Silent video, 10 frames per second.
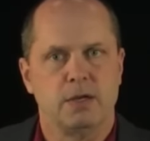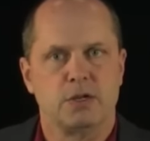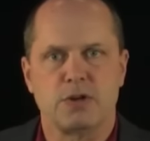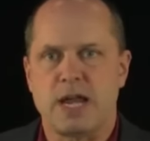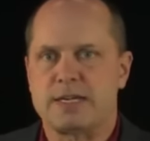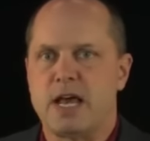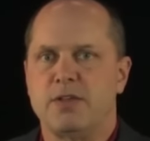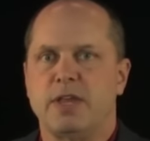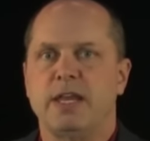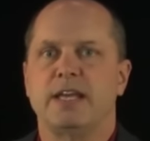You're not
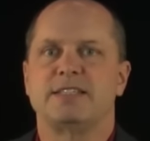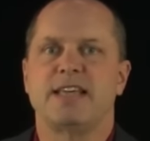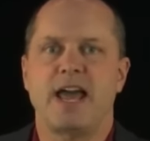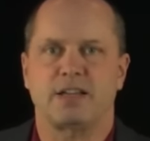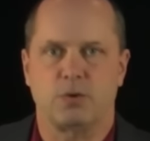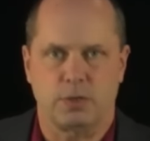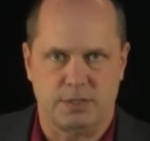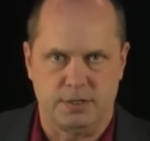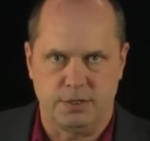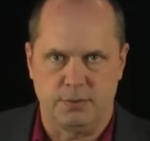telling it exactly what
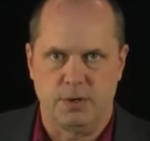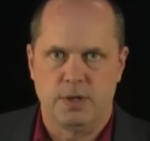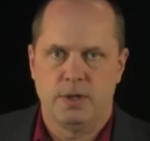to do.